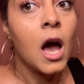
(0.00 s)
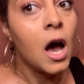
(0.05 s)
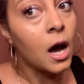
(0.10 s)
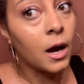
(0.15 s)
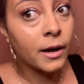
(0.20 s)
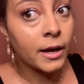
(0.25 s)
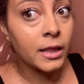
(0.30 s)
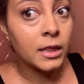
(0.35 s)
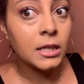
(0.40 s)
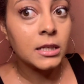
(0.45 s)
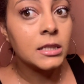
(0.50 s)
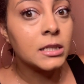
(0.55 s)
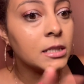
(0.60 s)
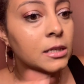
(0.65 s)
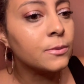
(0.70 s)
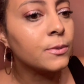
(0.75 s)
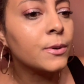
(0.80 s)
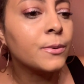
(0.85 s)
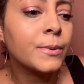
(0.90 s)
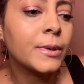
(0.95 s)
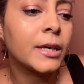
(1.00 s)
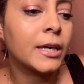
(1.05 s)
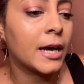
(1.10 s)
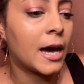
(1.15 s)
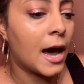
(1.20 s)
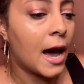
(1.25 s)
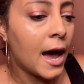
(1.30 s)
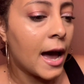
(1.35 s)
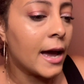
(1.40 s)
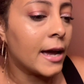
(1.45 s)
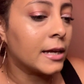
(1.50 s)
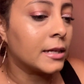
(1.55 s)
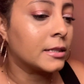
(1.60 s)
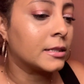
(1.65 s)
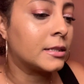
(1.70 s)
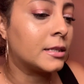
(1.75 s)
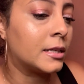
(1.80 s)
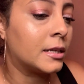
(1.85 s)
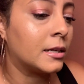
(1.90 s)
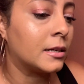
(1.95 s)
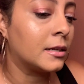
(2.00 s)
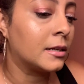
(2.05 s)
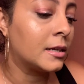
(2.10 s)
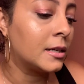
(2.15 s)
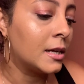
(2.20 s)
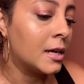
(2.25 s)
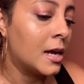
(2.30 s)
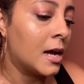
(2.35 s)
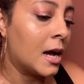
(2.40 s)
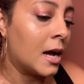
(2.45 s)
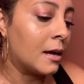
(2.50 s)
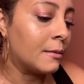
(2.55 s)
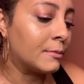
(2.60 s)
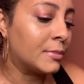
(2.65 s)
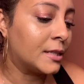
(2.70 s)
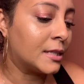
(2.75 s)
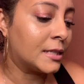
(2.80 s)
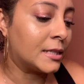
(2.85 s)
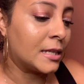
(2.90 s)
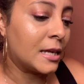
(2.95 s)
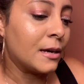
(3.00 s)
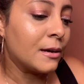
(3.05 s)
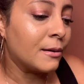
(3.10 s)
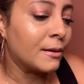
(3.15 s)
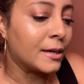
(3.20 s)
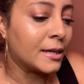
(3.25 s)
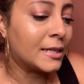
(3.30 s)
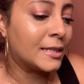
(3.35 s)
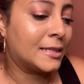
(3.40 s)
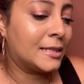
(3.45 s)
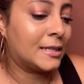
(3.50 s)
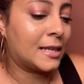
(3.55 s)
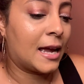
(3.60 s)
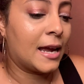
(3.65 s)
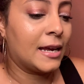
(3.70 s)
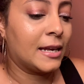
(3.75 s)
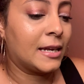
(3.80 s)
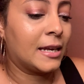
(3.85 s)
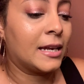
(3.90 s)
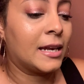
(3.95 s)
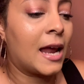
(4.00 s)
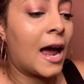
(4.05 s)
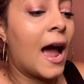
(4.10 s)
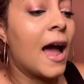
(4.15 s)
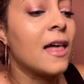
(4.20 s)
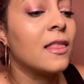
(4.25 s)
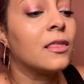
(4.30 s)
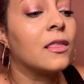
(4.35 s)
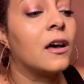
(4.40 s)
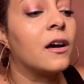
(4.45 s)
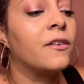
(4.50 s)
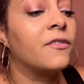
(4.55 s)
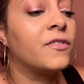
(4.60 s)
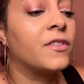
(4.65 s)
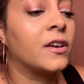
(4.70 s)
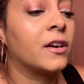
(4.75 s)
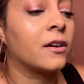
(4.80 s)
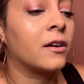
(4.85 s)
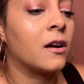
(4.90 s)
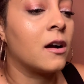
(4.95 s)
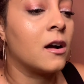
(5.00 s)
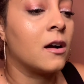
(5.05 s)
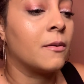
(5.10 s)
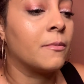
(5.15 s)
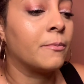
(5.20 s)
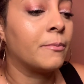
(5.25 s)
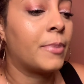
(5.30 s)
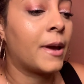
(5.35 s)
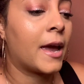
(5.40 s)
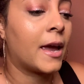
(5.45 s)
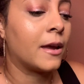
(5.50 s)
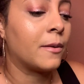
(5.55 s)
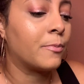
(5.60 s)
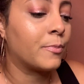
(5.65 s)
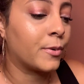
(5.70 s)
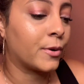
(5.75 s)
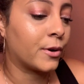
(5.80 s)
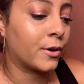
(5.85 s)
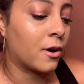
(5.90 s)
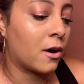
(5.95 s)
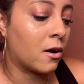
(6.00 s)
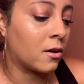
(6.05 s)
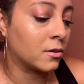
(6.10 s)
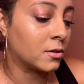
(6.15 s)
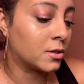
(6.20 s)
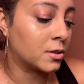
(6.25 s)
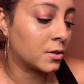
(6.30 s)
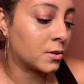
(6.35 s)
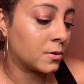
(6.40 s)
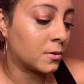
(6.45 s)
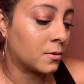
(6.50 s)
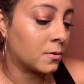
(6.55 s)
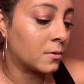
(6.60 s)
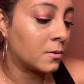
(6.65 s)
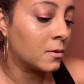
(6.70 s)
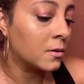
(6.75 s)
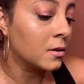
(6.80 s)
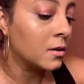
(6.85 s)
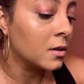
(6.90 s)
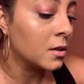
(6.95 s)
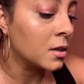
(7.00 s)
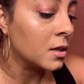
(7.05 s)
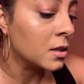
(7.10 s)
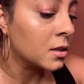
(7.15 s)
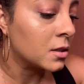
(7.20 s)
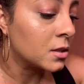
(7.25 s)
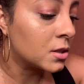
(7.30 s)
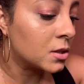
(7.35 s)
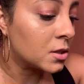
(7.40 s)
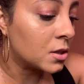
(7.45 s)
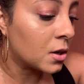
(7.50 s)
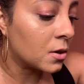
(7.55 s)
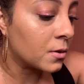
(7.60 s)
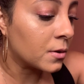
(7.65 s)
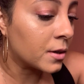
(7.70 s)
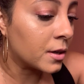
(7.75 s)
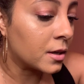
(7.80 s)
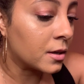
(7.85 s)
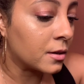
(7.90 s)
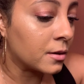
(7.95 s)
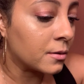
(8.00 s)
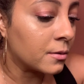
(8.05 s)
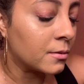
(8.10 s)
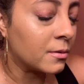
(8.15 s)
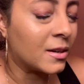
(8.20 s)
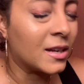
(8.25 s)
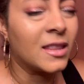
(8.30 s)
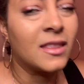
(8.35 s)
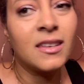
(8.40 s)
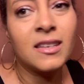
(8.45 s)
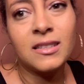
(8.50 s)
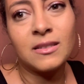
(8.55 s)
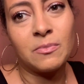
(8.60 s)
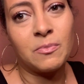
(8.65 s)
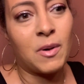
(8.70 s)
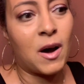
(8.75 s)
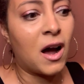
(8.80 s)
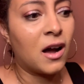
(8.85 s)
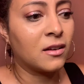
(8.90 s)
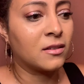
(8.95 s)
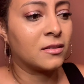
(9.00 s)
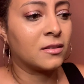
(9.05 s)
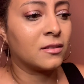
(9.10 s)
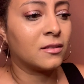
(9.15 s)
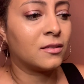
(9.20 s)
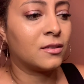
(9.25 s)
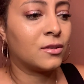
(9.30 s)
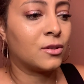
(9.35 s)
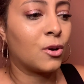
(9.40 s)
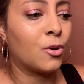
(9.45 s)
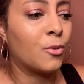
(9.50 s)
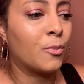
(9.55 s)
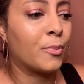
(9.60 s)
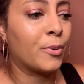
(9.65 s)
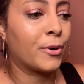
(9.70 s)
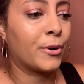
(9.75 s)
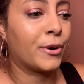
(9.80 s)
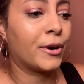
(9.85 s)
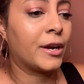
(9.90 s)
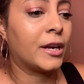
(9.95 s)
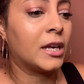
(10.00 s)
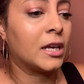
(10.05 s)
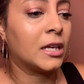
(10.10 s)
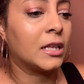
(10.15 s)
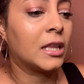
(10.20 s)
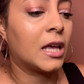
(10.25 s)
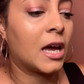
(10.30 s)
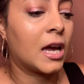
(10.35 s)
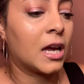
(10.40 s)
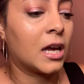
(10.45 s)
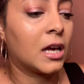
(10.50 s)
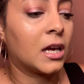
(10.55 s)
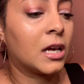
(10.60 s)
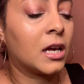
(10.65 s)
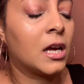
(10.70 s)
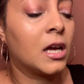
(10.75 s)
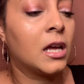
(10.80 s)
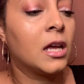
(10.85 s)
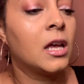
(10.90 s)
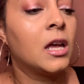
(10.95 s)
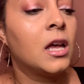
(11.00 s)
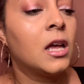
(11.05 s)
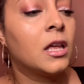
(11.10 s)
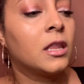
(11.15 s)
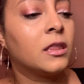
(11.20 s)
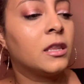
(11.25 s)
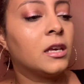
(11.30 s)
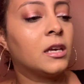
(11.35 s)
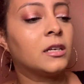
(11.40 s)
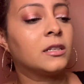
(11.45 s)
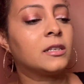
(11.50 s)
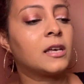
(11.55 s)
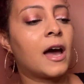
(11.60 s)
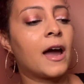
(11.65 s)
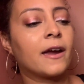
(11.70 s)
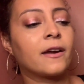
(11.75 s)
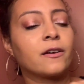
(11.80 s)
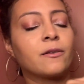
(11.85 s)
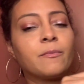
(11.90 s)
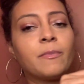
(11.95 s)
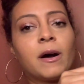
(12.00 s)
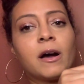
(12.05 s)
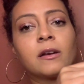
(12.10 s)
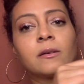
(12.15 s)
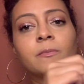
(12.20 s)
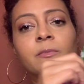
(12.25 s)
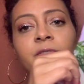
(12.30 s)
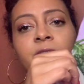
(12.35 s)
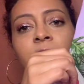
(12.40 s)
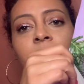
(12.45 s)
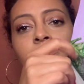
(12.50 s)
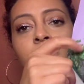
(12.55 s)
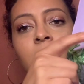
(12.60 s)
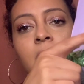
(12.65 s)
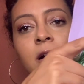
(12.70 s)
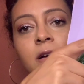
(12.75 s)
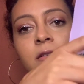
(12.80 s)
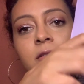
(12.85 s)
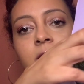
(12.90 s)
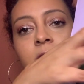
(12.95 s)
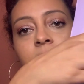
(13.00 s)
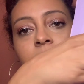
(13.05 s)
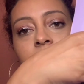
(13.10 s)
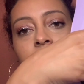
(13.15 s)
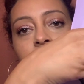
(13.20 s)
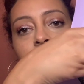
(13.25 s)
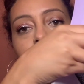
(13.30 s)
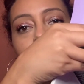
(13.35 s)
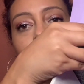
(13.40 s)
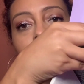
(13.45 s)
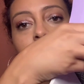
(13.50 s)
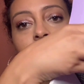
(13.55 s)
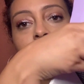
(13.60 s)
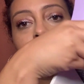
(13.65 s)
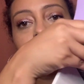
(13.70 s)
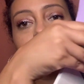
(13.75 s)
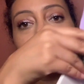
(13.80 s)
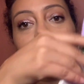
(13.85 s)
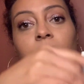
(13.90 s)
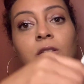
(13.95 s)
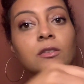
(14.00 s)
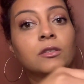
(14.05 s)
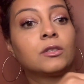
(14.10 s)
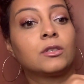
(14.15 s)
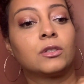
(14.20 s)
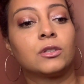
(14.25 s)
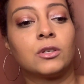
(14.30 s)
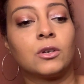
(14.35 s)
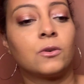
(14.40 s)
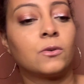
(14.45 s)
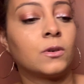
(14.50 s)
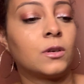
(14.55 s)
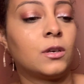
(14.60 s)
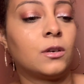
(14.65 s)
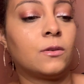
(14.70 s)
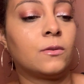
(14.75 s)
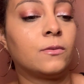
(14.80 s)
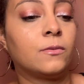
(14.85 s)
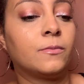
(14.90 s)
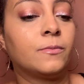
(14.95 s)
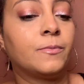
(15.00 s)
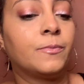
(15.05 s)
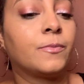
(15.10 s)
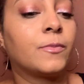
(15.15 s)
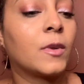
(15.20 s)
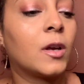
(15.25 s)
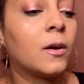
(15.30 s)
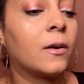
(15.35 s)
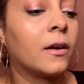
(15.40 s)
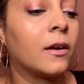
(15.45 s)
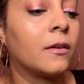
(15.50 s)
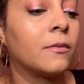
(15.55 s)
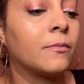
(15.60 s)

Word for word: Okay, let's see what we got. I'm so excited. I love their paper also. So cute. And this box is so pretty. Like, the entire bottom of the box looks like this. So cute. Okay.